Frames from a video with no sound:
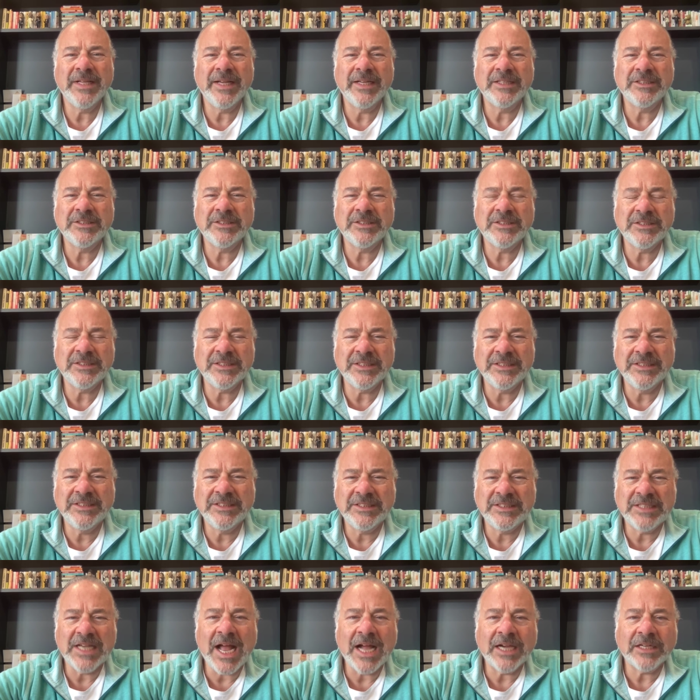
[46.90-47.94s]
ex-
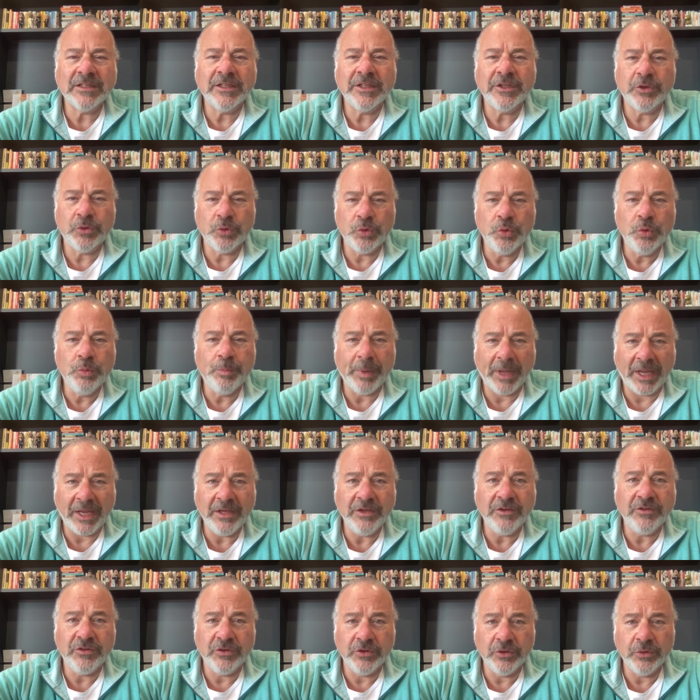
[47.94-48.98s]
exactly who
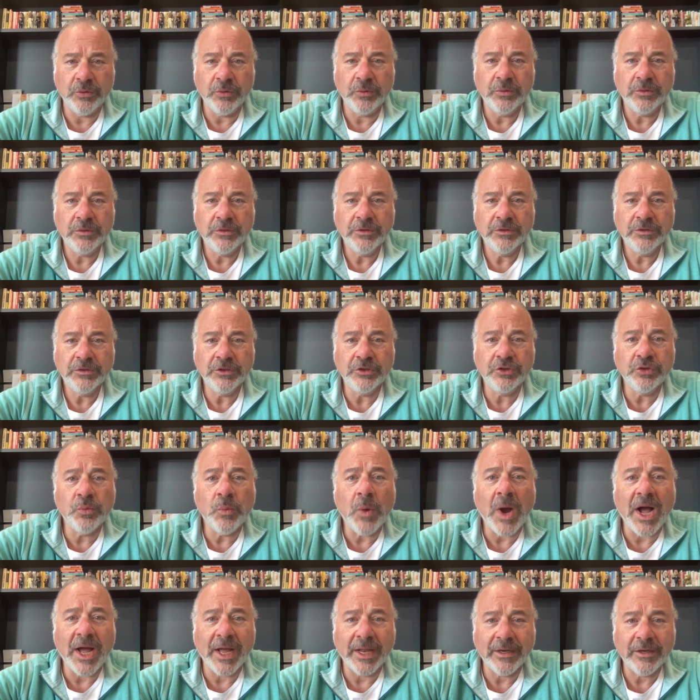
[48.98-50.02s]
pays you to do
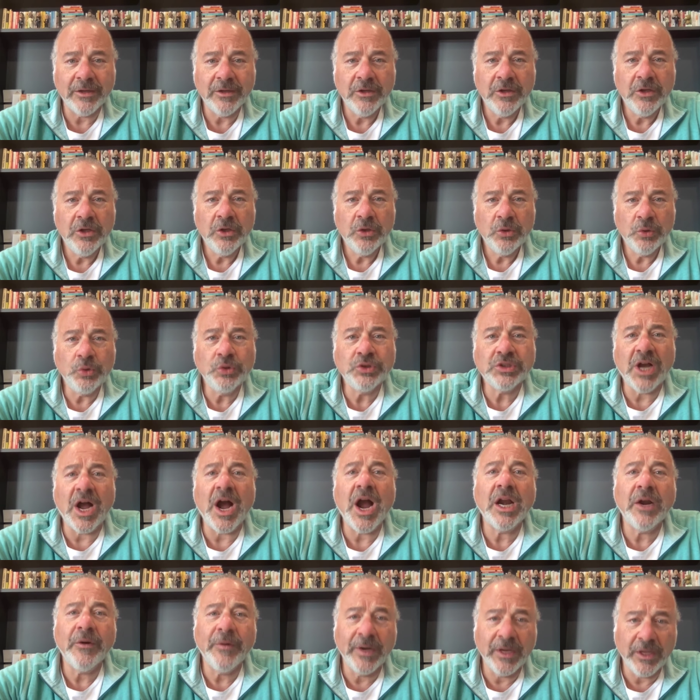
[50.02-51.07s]
what? Who's
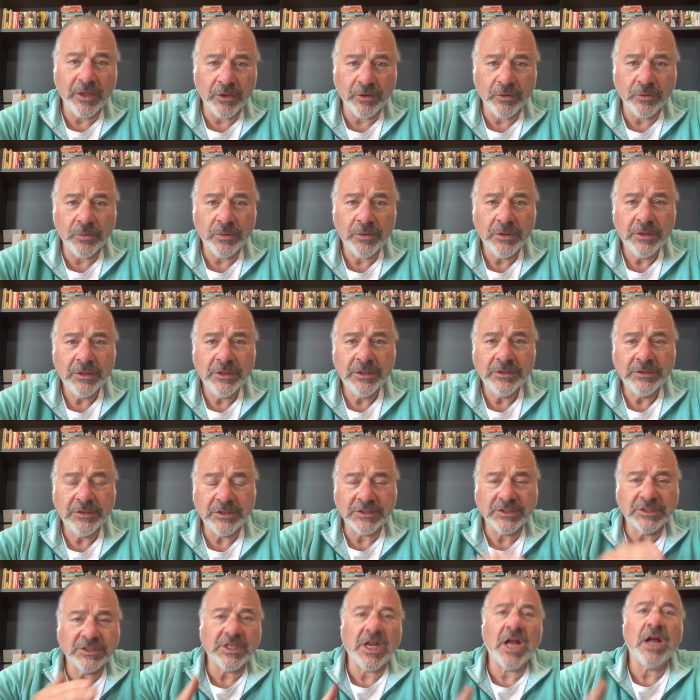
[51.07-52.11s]
hiring you? to
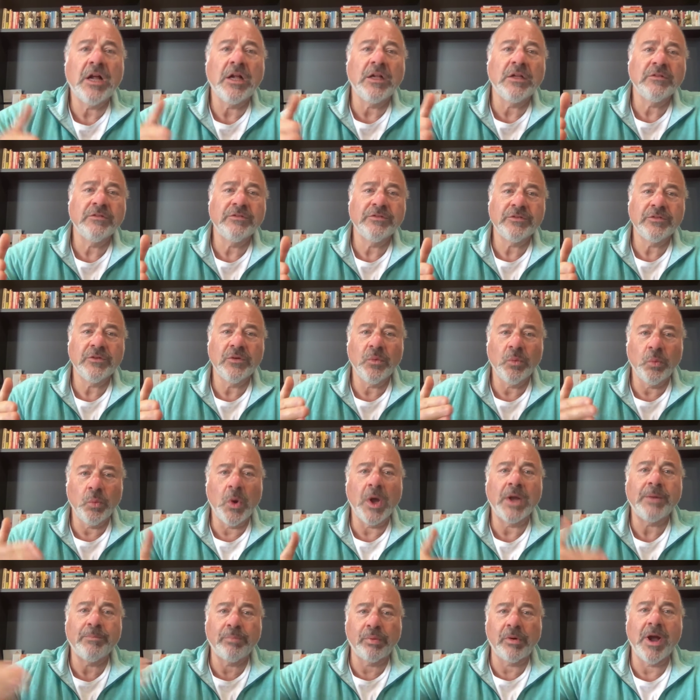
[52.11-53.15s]
solve
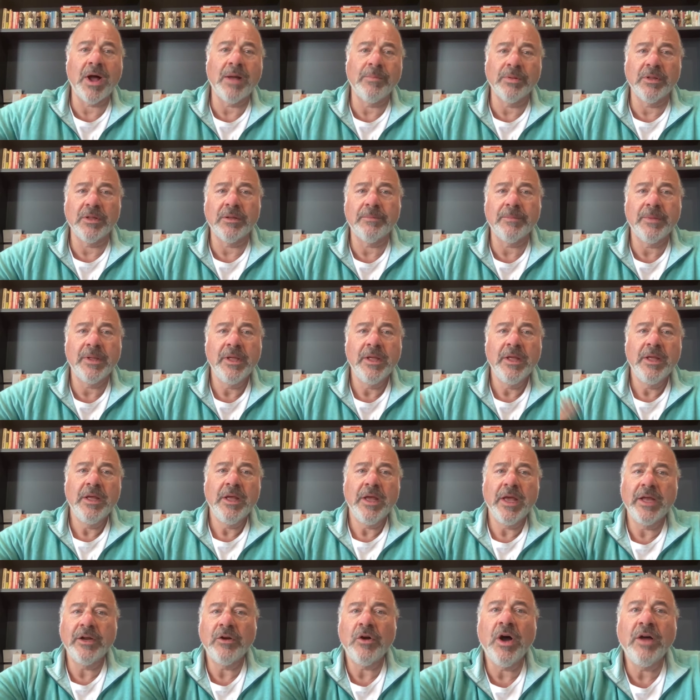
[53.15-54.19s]
what problem.
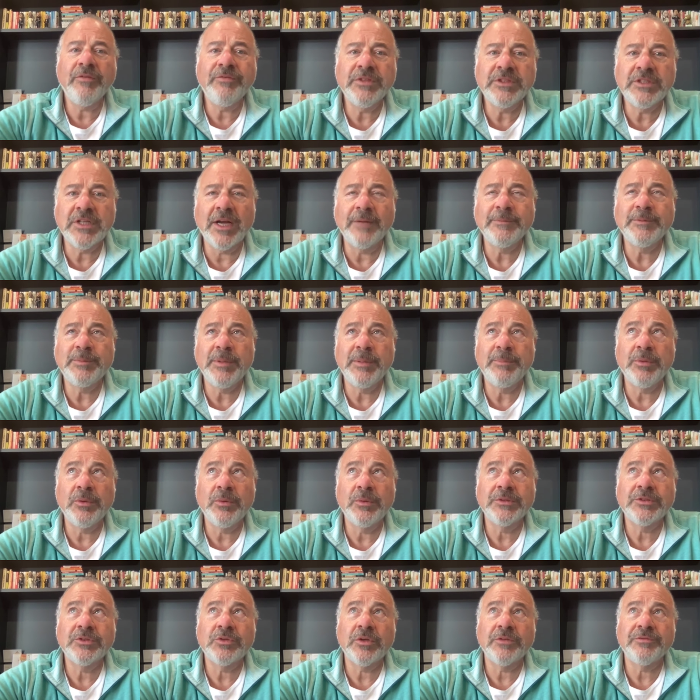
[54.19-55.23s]
And oftentimes people
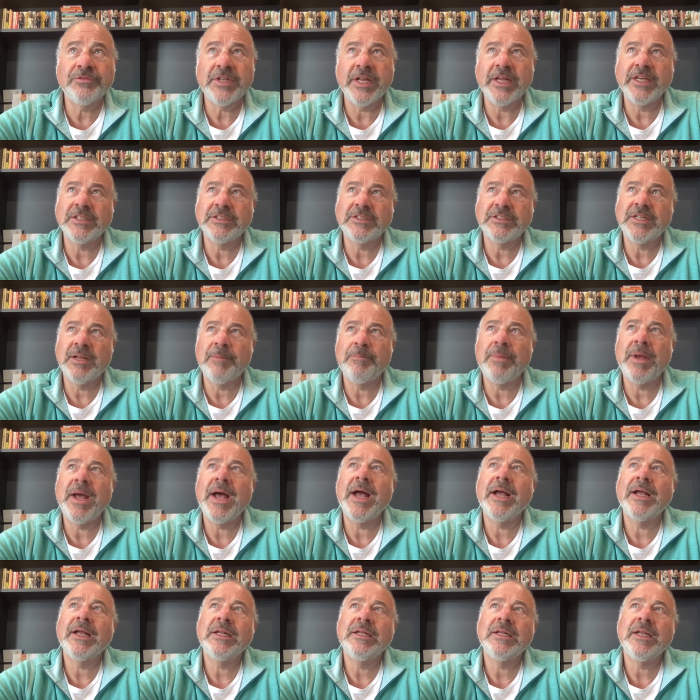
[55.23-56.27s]
will sort of take a step
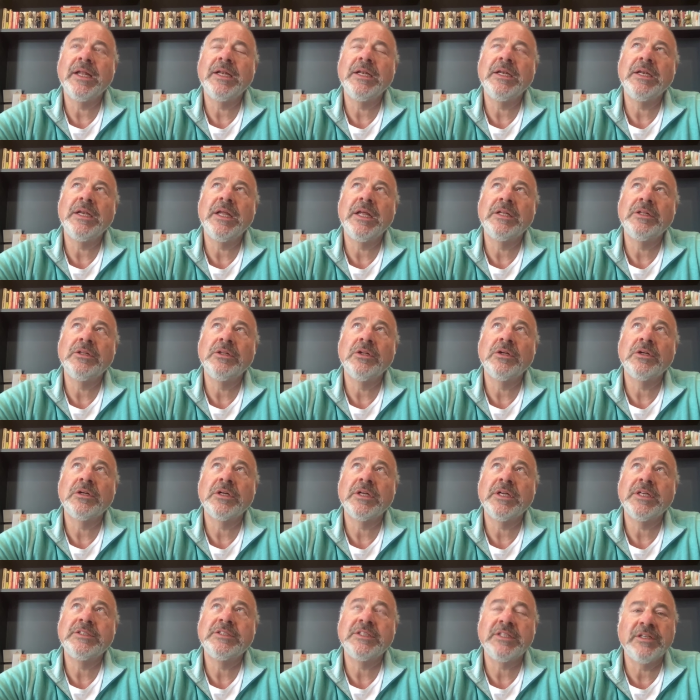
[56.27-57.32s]
back and, and, and look
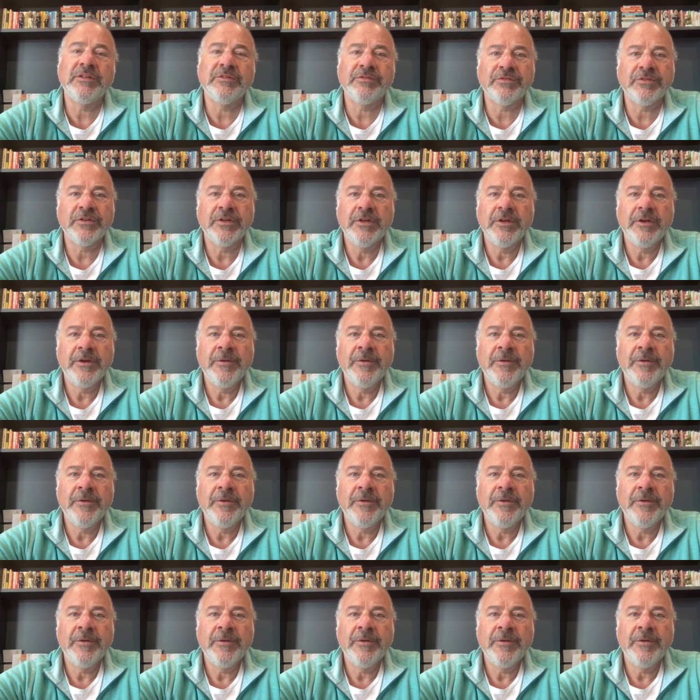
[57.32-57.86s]
as if